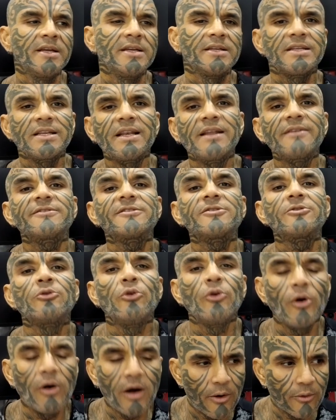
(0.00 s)
she loves to
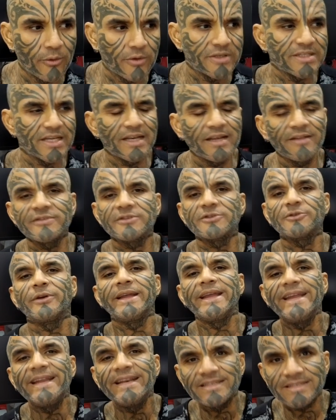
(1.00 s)
go out. She loves to
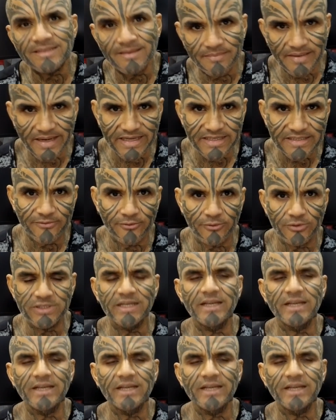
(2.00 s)
eat some nice food.